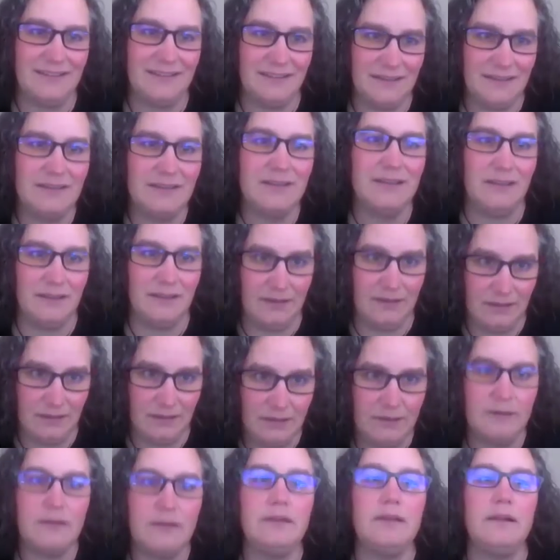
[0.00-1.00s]

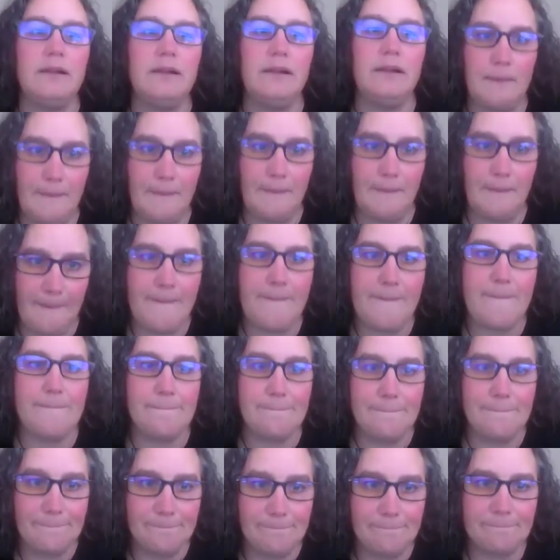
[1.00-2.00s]
again, and the mind
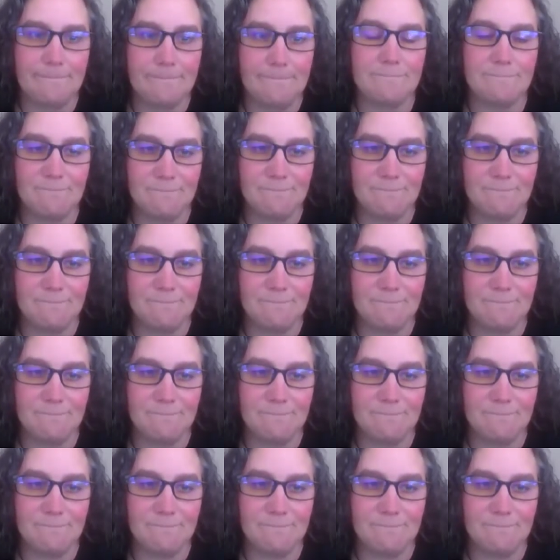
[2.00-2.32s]
made me sick